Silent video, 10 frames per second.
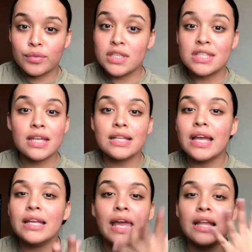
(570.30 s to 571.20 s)
just
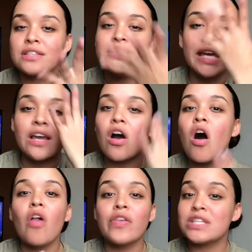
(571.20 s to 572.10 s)
taking
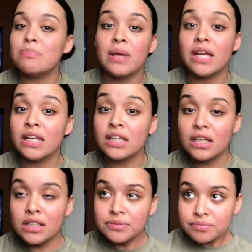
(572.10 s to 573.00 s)
all this spit in.
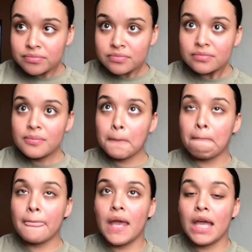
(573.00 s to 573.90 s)

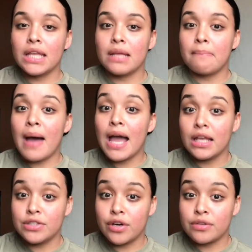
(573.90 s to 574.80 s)
And then
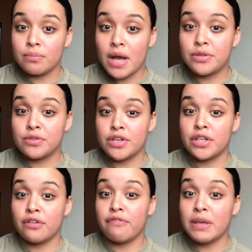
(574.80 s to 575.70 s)
my drill
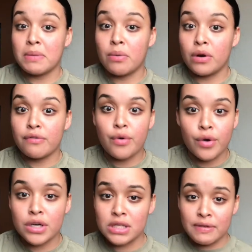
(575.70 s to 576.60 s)
sergeant, the female one, of
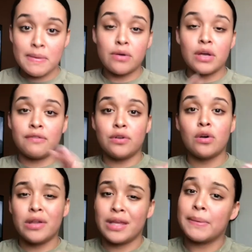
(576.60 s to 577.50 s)
course. Female, if you
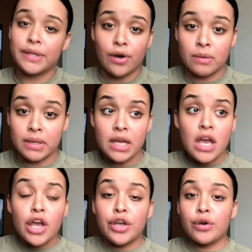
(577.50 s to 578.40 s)
know anything about the army,
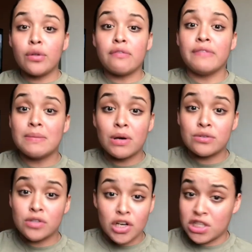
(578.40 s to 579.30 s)
you know the female
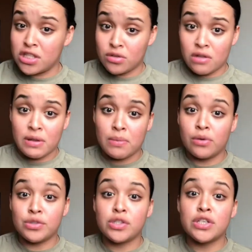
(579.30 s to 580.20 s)
sergeants or the
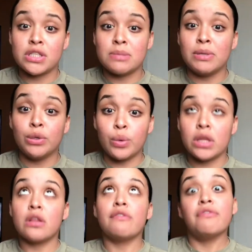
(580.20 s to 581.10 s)
female drill sergeants be
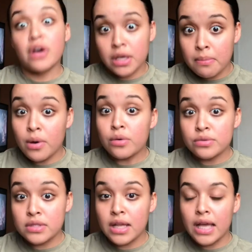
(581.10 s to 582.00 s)
doing the fucking
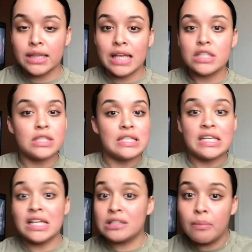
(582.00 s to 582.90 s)
most. Like, they just
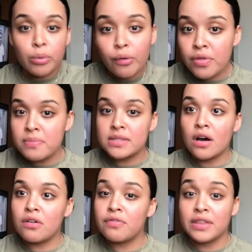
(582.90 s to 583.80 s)
need to prove
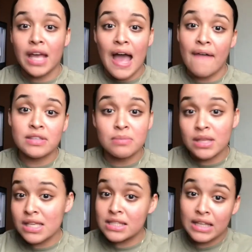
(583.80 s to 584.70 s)
themselves, and they have to be
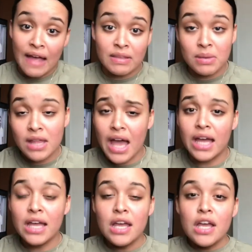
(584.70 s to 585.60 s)
this and they have to be
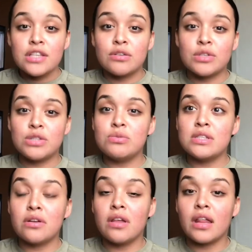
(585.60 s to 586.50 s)
that. So she
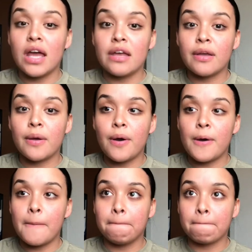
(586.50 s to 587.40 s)
was literally like,
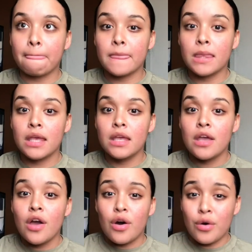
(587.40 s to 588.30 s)

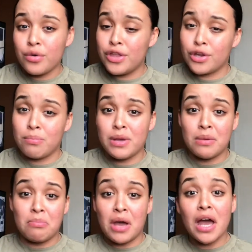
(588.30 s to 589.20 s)
oh, you think you're big
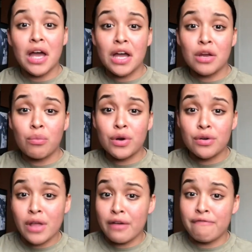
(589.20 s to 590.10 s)
and bad? What are
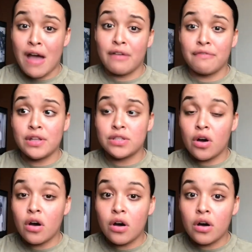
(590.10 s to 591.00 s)
you, like 5 feet
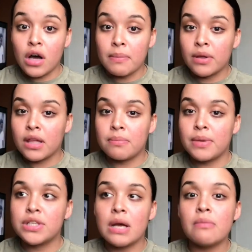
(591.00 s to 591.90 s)
tall? I'm here like,
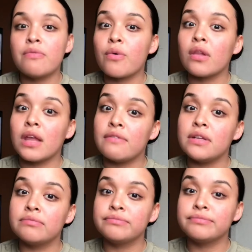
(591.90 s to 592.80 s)
bitch, I'm
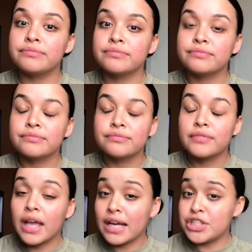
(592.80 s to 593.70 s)
4'11".
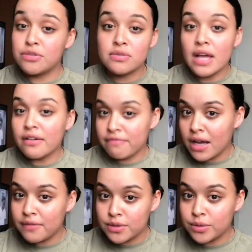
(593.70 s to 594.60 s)
And she was like
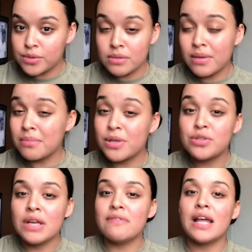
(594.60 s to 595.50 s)
5'2". So I'm like, bitch,
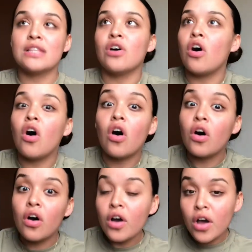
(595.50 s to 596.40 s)
you're not even that
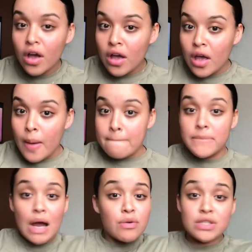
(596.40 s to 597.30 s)
tall.
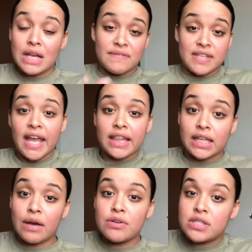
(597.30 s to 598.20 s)
But I was just not even saying
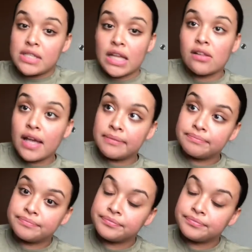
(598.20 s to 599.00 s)
anything. I was just saying like,